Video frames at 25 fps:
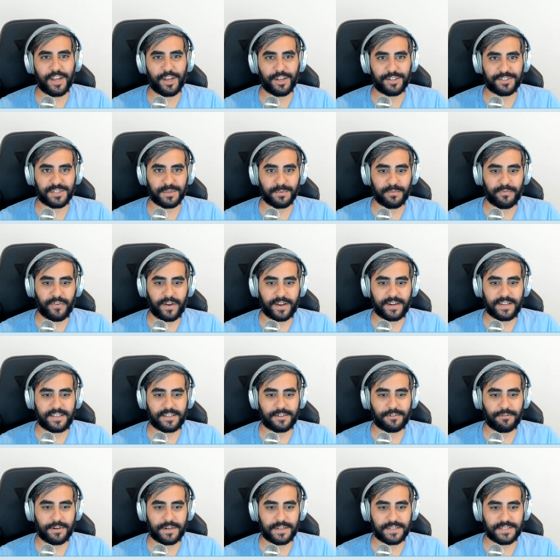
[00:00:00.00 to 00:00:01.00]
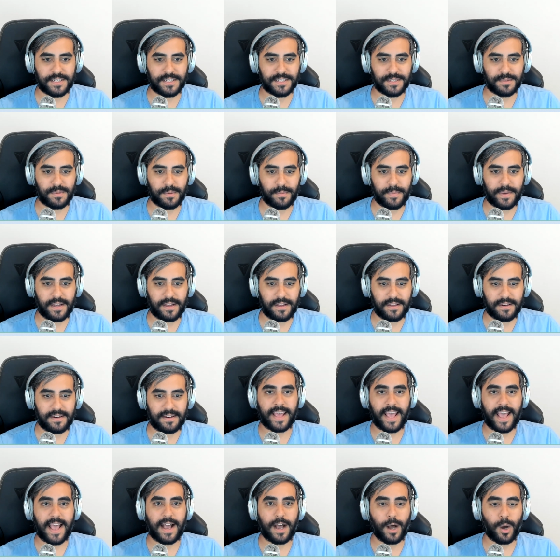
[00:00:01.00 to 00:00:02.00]
I, heard some funny criticism
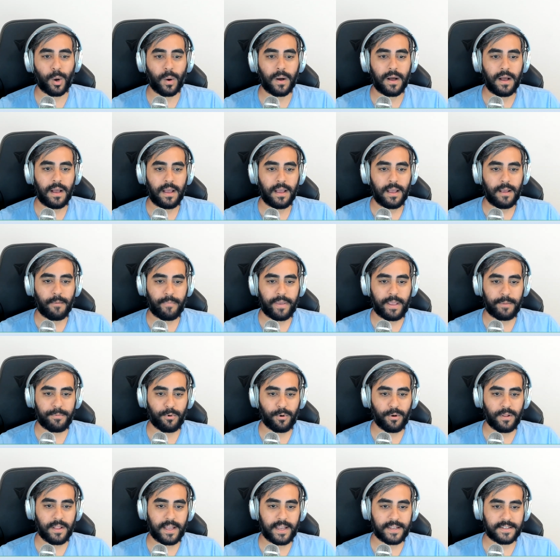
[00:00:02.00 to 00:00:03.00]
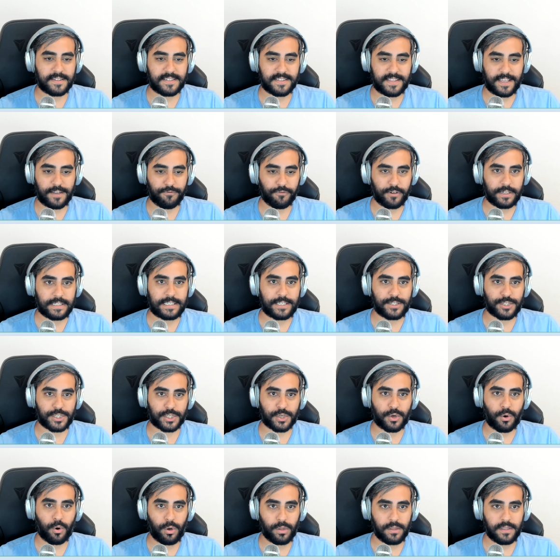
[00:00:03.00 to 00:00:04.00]
about how people were like, "Do they really
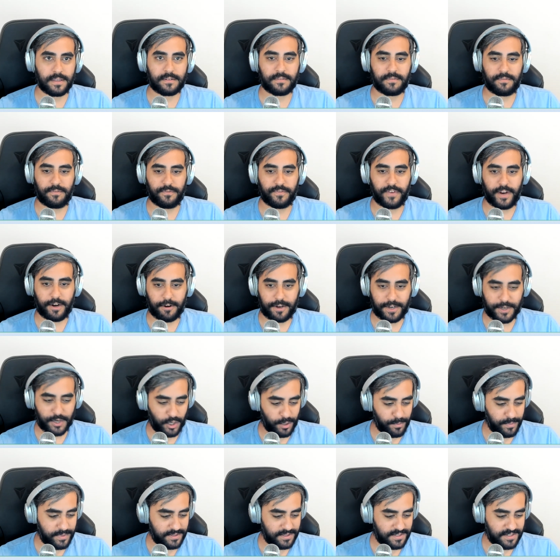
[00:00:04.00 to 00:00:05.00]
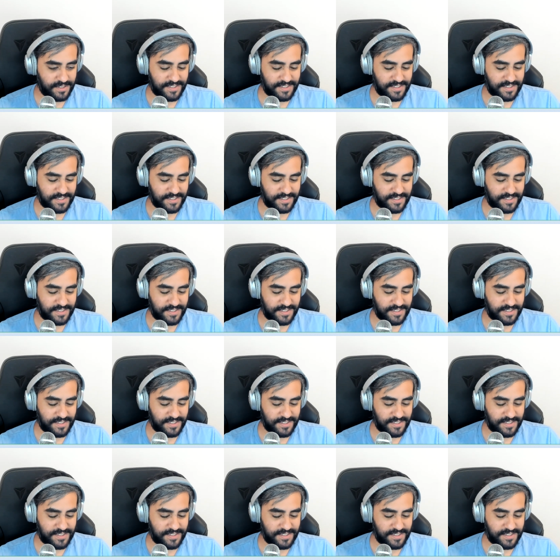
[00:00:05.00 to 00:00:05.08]
just call it very common?"